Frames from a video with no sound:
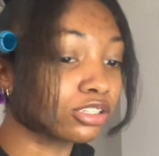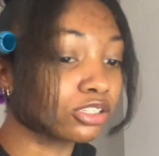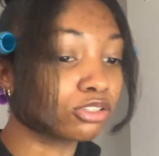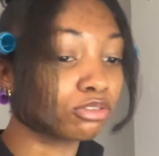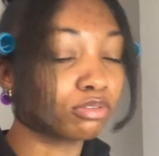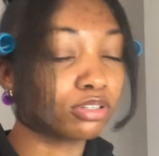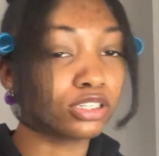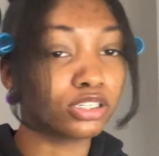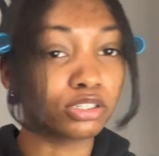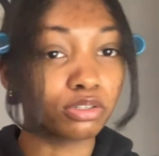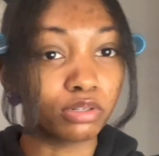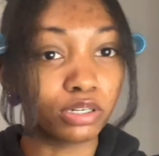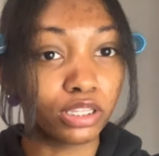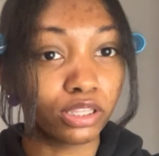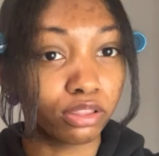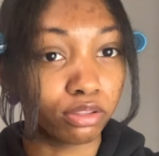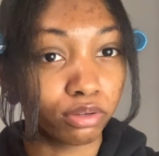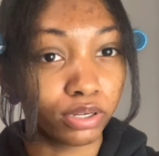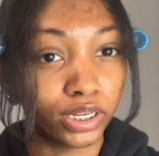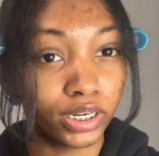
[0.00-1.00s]

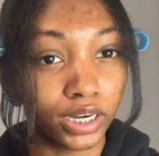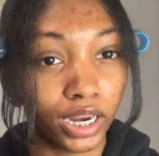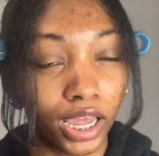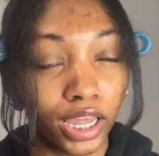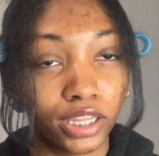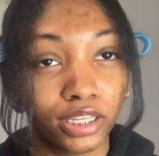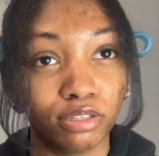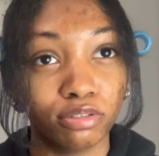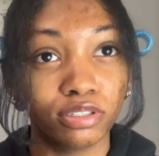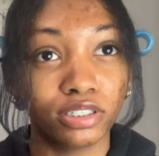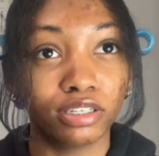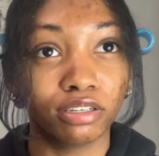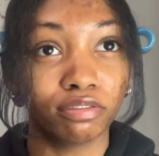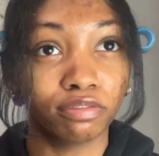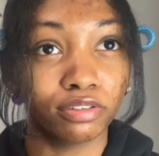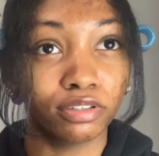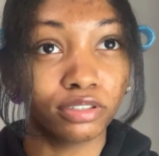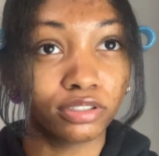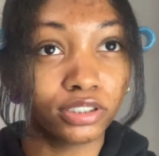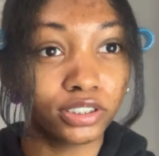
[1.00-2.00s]
2023 not using
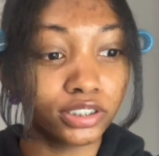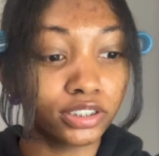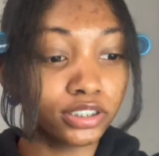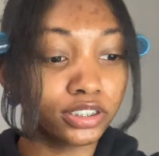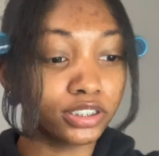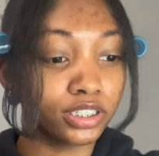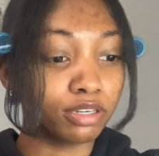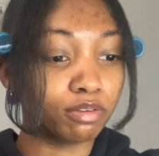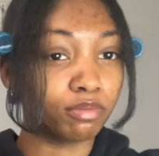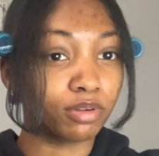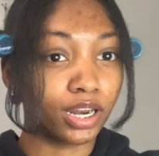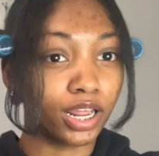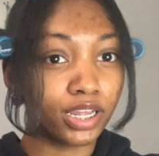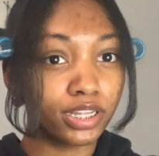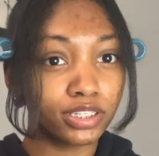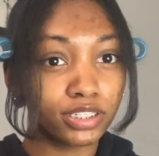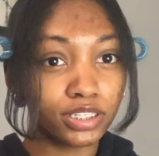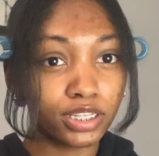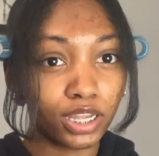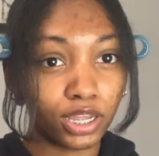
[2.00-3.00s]
filters, and when I
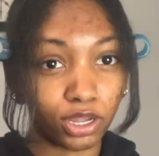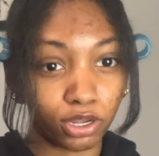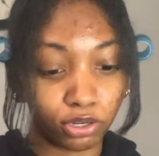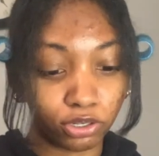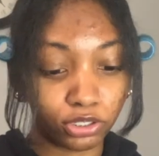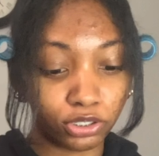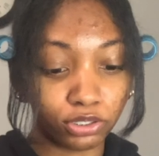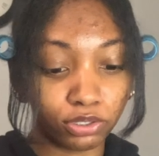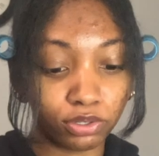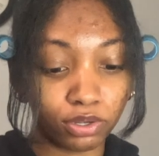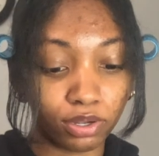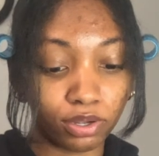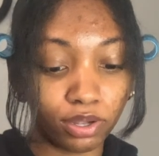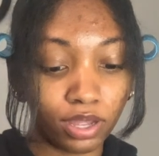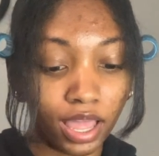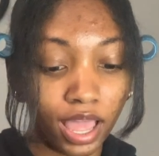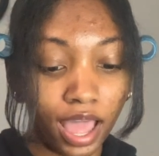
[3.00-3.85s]
tell you,